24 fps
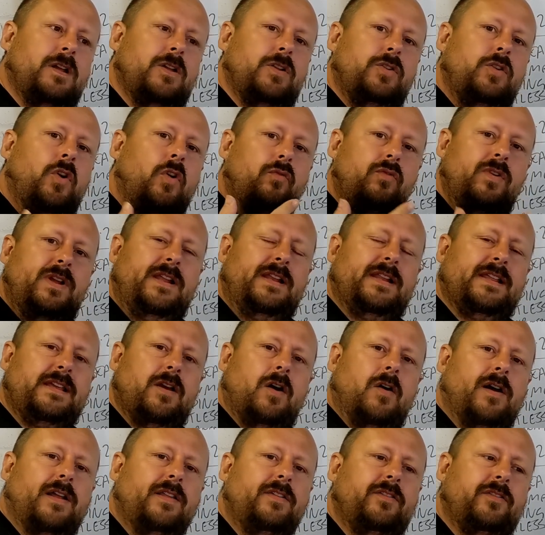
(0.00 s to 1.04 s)
Not really,
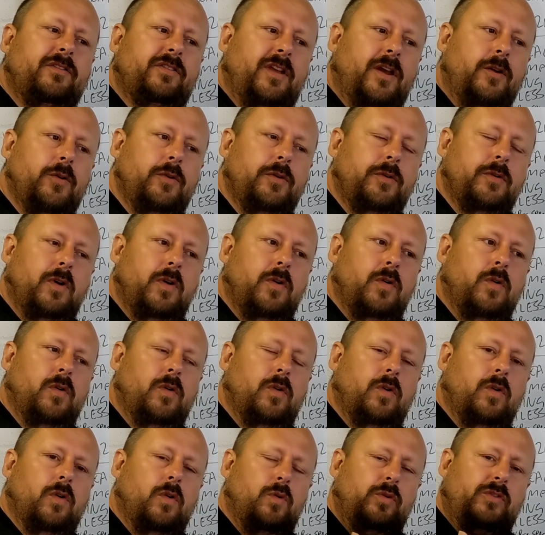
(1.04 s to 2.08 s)
guys. So
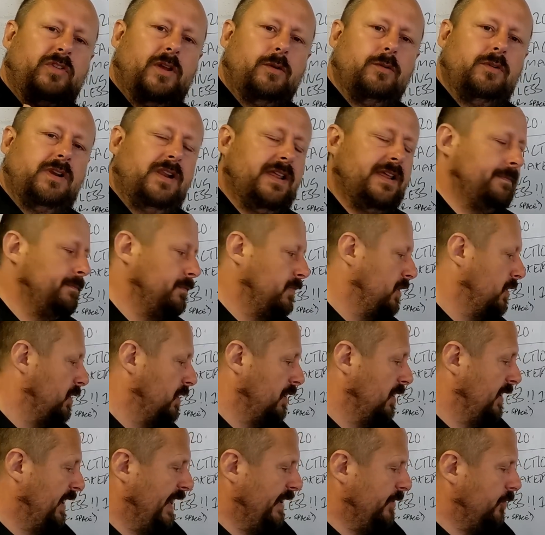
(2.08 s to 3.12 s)
Autoglym
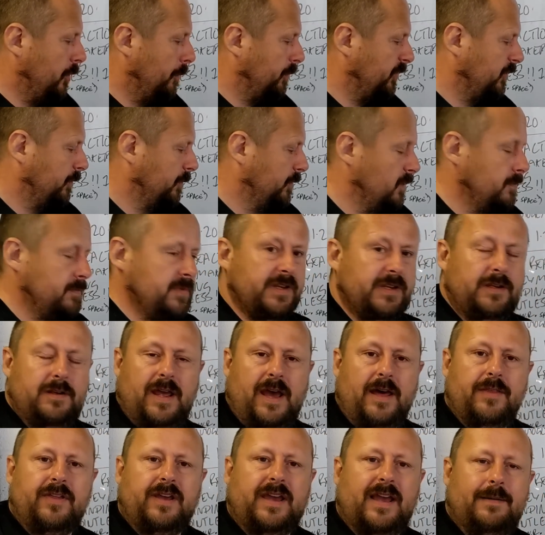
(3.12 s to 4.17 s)
and Optimum and
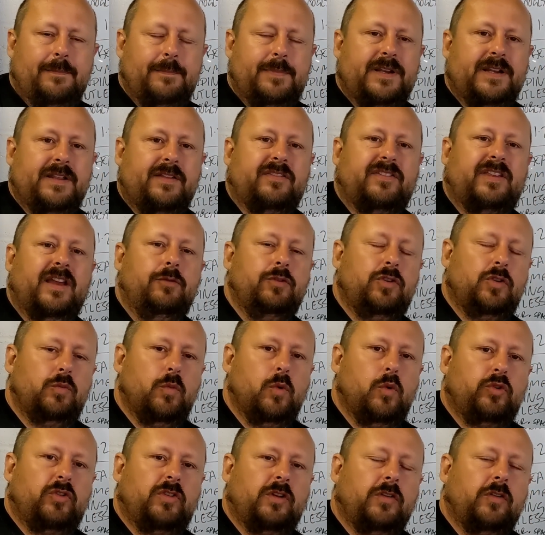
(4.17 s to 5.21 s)
other companies sell you
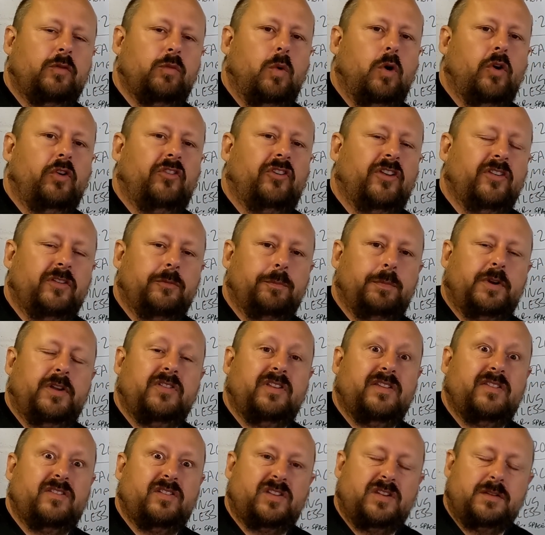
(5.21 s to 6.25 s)
waterless washes because
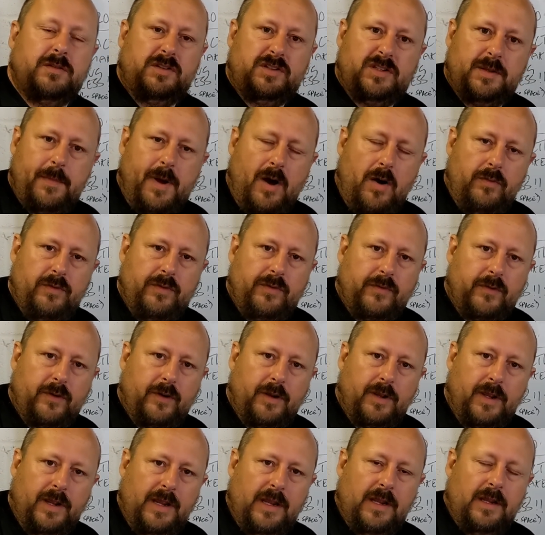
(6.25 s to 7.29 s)
there's a demand for it,